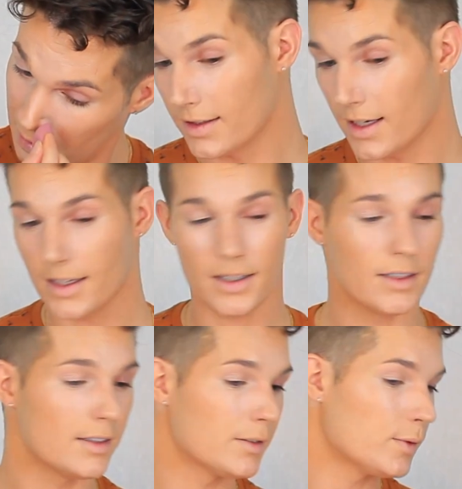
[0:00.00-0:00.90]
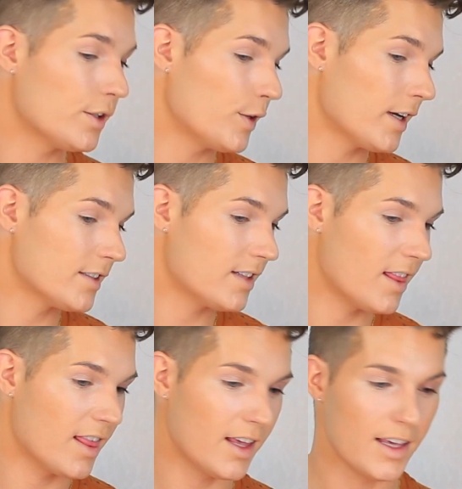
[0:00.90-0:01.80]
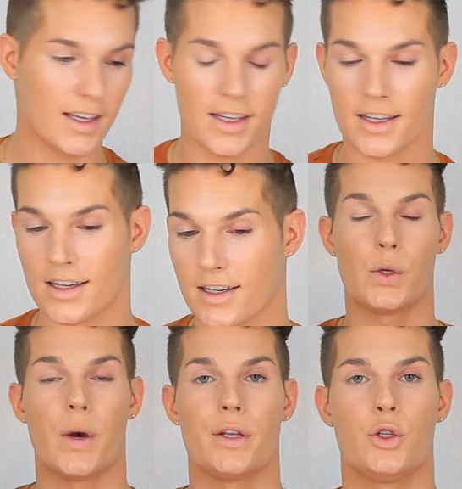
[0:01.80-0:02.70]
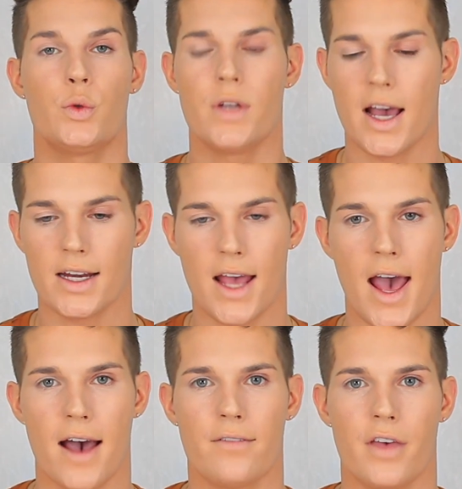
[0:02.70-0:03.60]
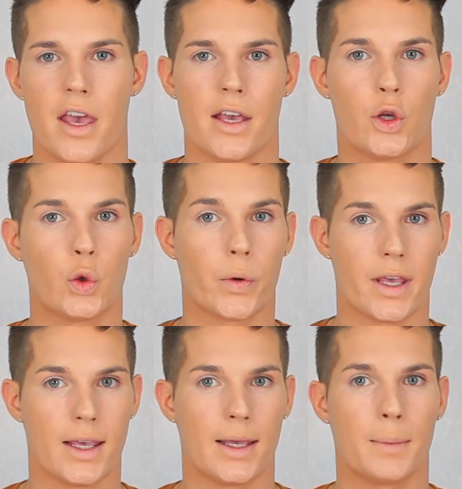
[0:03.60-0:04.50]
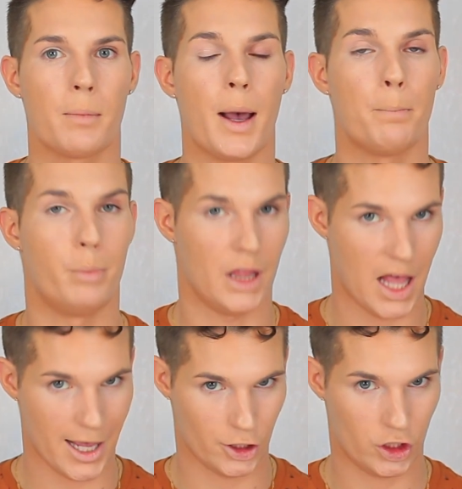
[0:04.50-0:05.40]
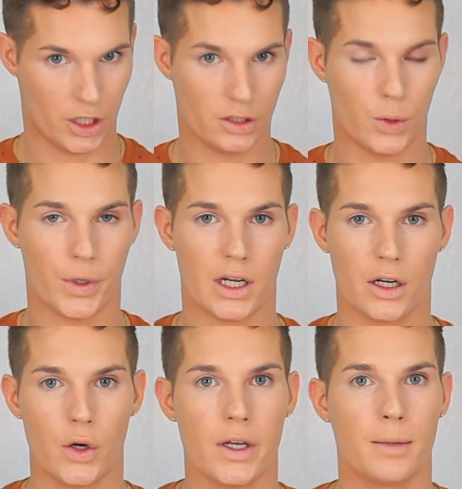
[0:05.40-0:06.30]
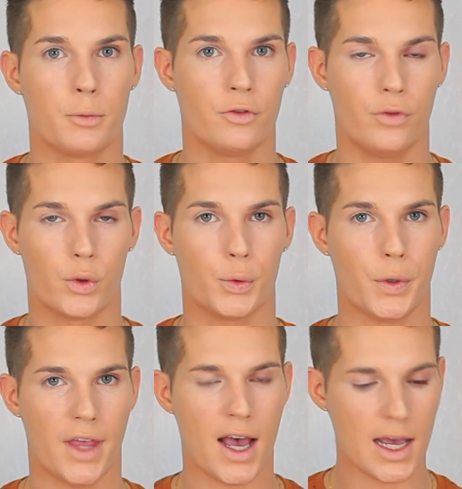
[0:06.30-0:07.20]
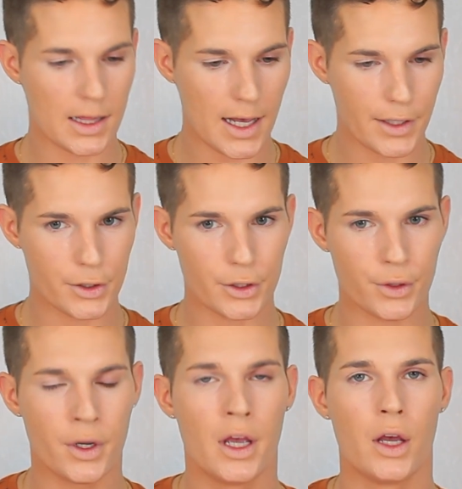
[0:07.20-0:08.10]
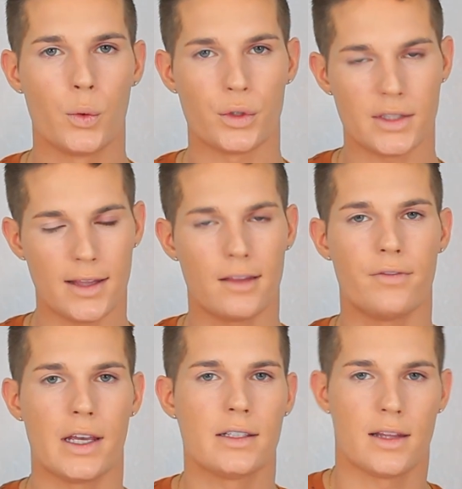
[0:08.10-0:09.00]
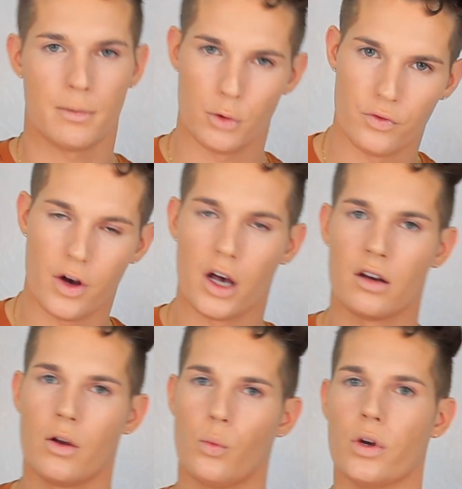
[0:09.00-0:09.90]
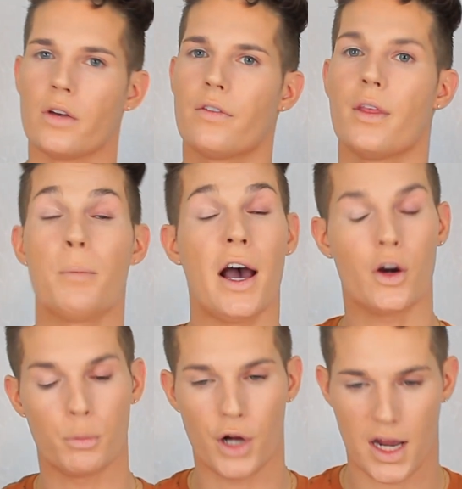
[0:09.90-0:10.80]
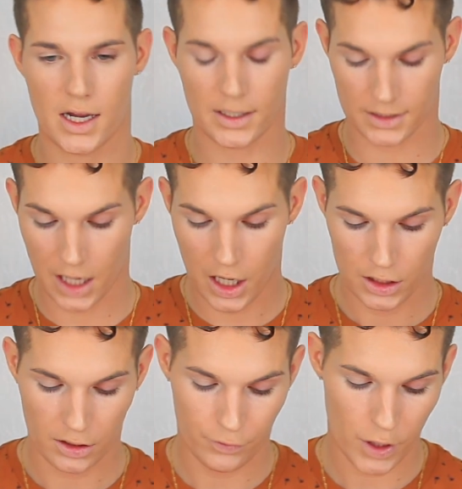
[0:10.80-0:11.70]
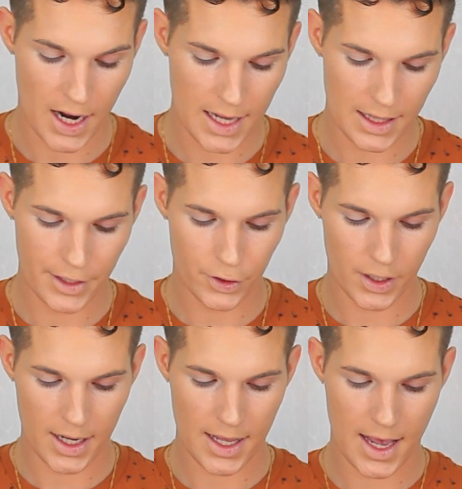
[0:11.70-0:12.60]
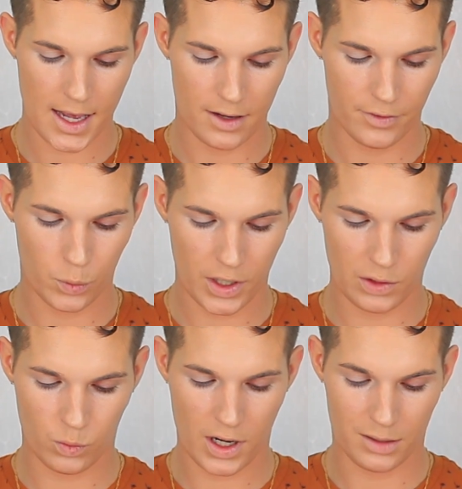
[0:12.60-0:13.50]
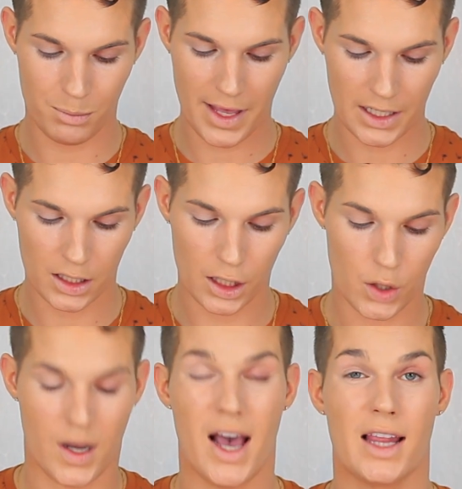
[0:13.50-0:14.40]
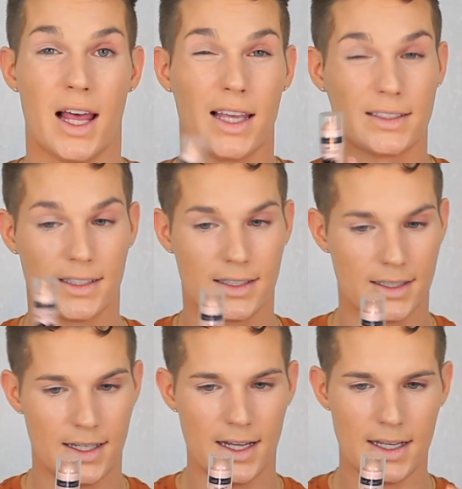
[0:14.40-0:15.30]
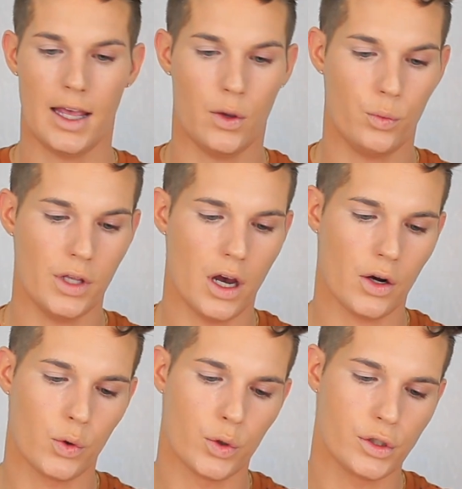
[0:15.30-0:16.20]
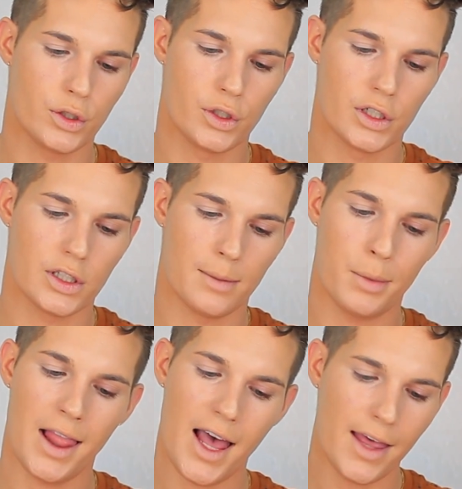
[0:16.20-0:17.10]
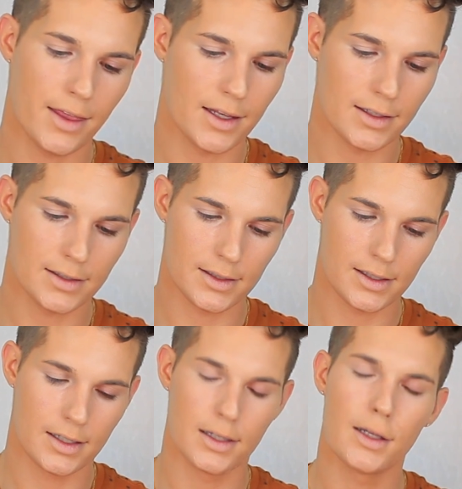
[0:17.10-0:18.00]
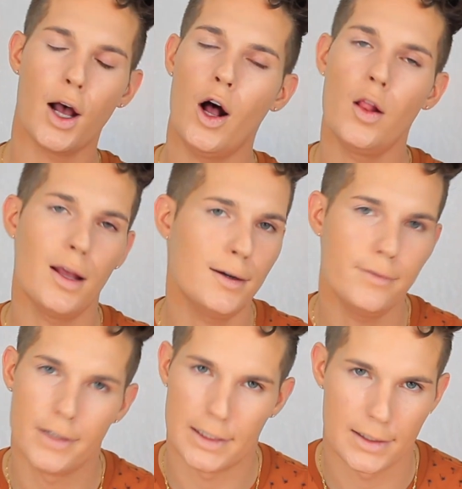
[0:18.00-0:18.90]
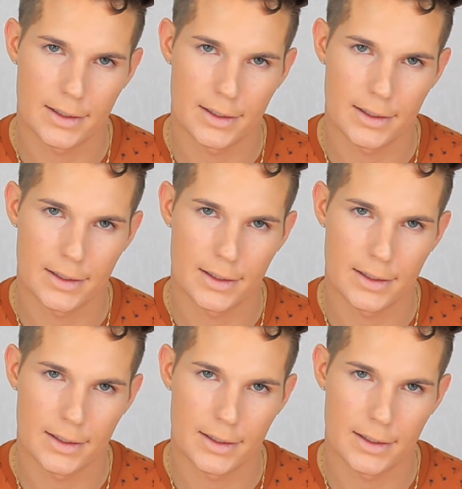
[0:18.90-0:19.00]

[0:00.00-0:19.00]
Yes, what do you guys think? So I do not have a cream blush. So we're going to go ahead and move forward with highlighter. We'll set the face and then move on with the powder products. So for highlighter, I have a Wet n Wild MegaGlo highlight stick. And we are going to just apply this all over